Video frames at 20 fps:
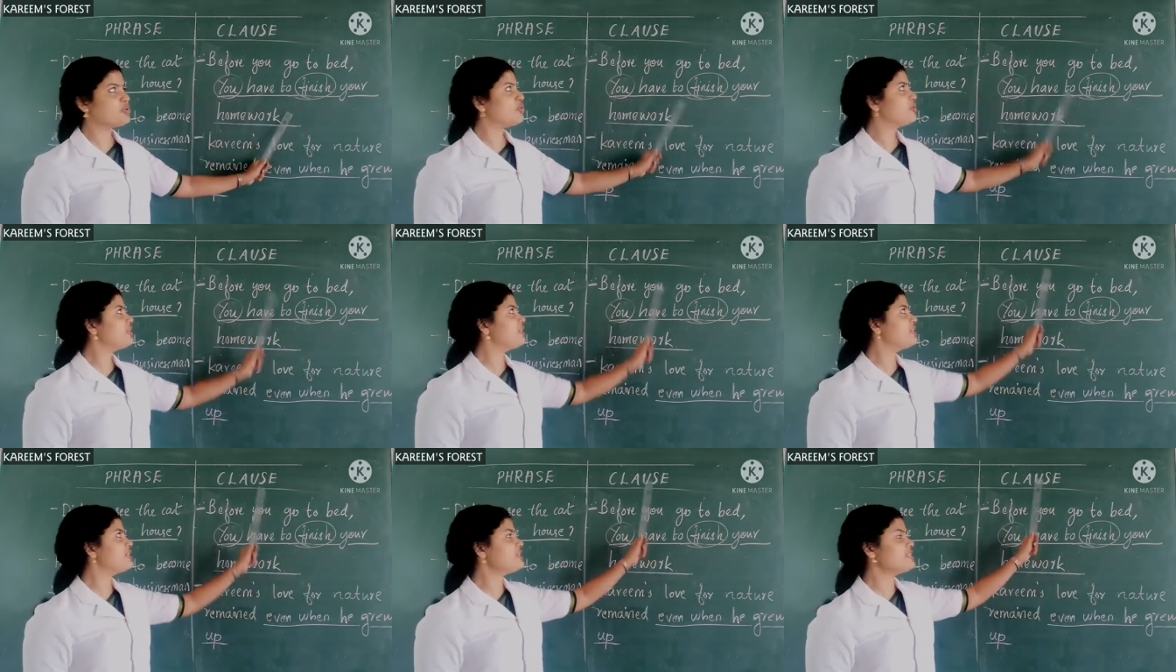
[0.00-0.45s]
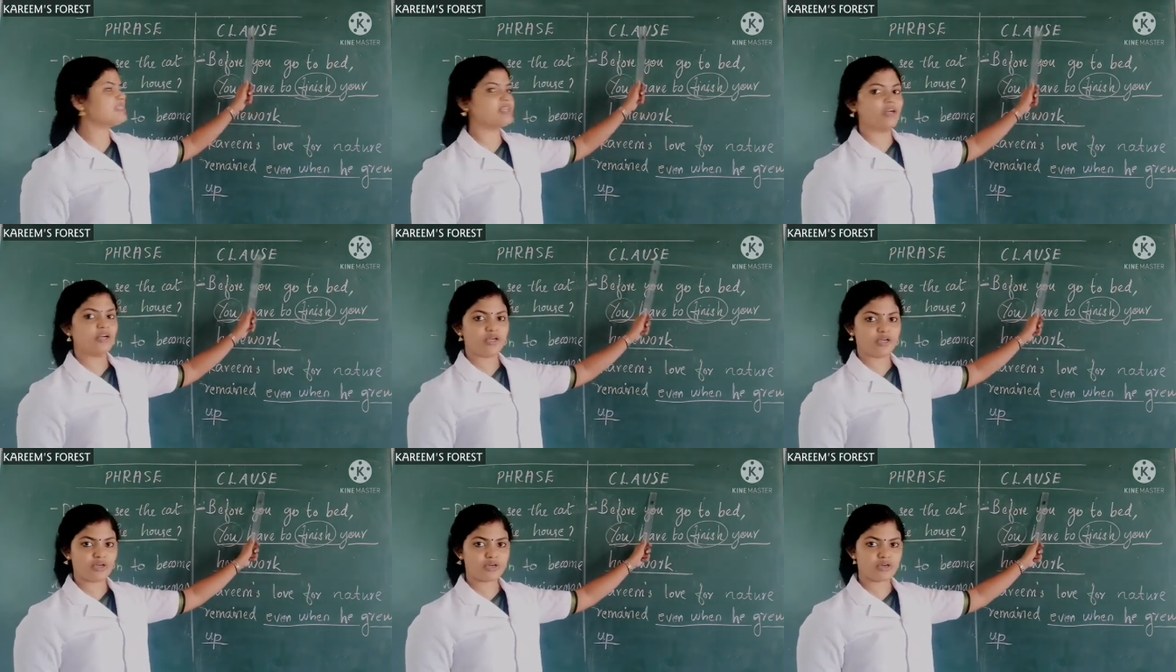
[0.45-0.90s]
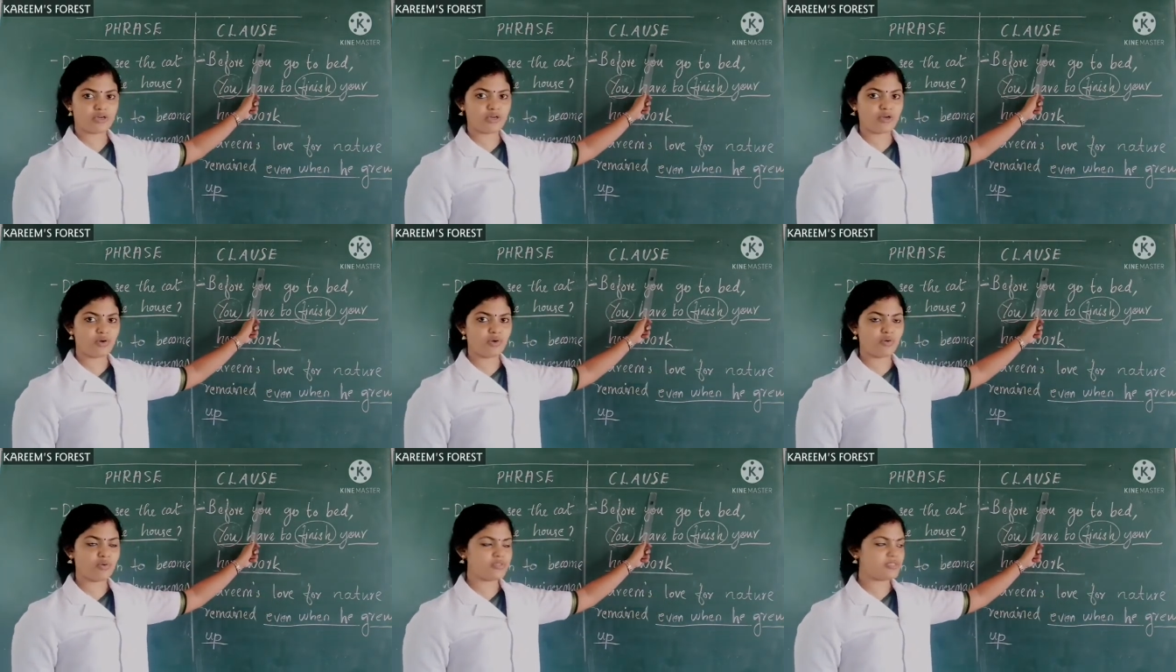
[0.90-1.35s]
So it is
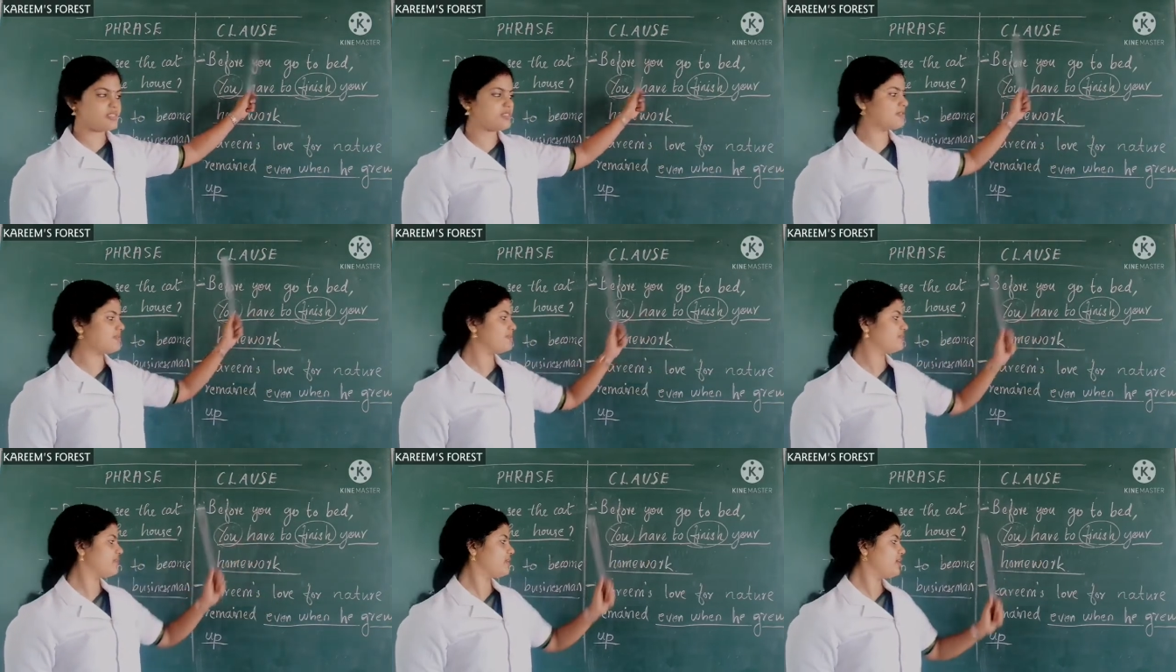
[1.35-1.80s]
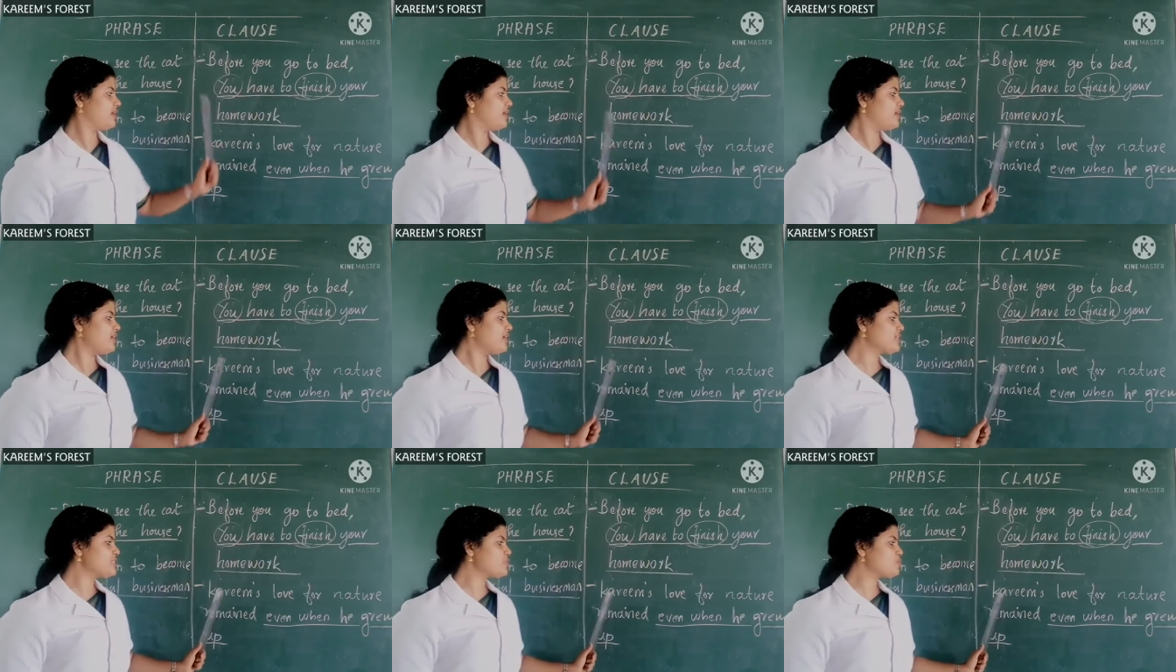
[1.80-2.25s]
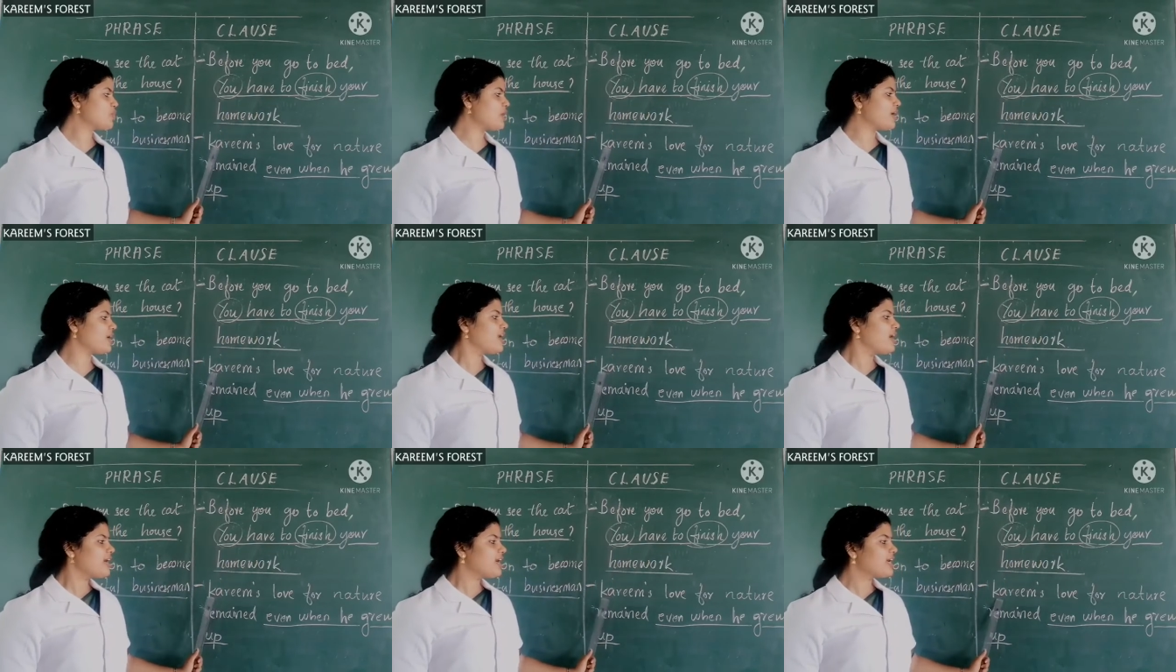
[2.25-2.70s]
clause. Next one.